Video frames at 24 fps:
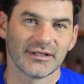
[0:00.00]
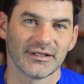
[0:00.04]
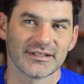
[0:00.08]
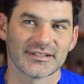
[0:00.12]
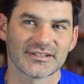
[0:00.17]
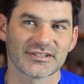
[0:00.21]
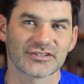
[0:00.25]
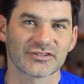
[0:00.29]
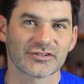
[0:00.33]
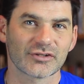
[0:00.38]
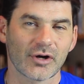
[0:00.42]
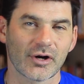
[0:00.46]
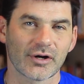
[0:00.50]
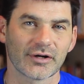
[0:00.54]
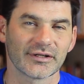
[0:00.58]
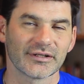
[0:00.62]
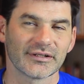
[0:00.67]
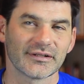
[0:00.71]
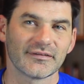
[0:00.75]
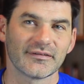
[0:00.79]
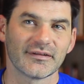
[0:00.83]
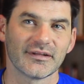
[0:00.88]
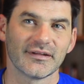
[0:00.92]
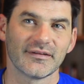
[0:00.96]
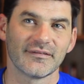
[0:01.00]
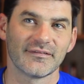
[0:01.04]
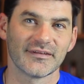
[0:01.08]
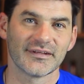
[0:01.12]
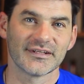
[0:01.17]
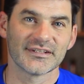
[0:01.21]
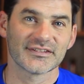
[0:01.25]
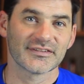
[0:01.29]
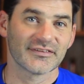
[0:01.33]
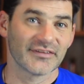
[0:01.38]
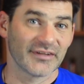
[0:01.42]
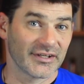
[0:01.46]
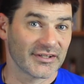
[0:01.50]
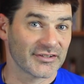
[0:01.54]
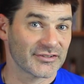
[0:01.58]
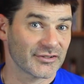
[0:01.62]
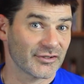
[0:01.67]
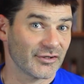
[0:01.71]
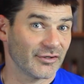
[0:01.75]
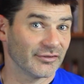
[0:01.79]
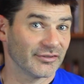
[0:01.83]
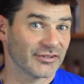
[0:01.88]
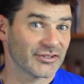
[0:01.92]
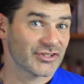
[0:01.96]
started these things
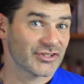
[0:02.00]
called a